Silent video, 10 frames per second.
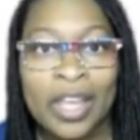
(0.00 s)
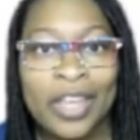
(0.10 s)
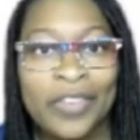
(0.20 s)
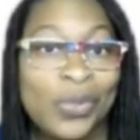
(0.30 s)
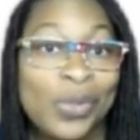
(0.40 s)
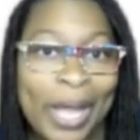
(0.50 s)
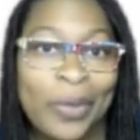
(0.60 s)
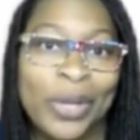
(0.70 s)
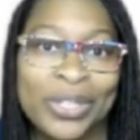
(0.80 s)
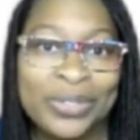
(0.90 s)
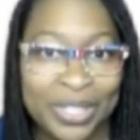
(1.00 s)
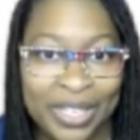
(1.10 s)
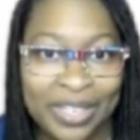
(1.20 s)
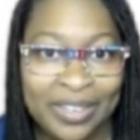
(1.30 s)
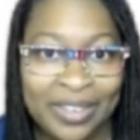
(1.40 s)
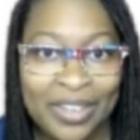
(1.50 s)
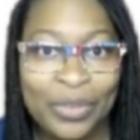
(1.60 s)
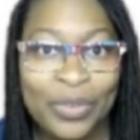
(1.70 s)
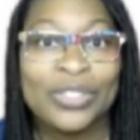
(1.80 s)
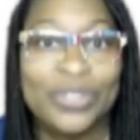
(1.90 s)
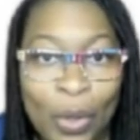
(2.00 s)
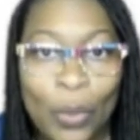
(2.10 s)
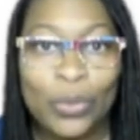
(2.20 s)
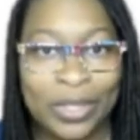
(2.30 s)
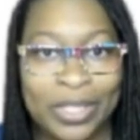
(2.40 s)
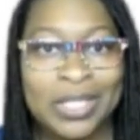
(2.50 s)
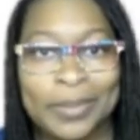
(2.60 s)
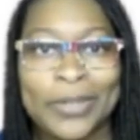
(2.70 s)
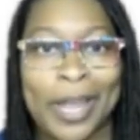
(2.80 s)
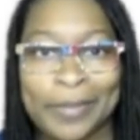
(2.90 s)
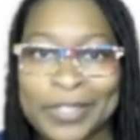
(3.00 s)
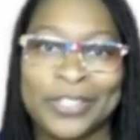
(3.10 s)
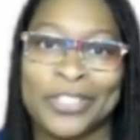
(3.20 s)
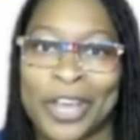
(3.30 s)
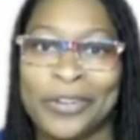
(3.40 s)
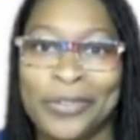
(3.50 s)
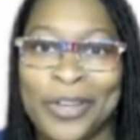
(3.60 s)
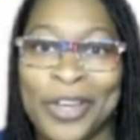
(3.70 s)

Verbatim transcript: If you like what you see, you can totally subscribe to this channel.